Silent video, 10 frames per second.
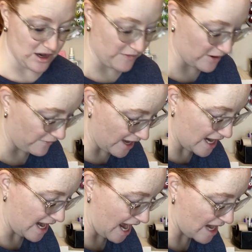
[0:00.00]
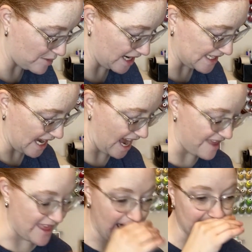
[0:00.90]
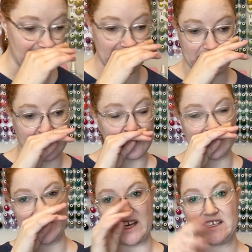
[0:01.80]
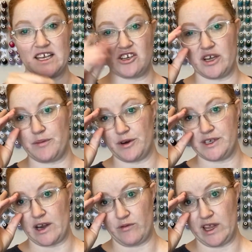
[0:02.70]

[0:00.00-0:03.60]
for fun, and because I had that length, those 6-inch zippers,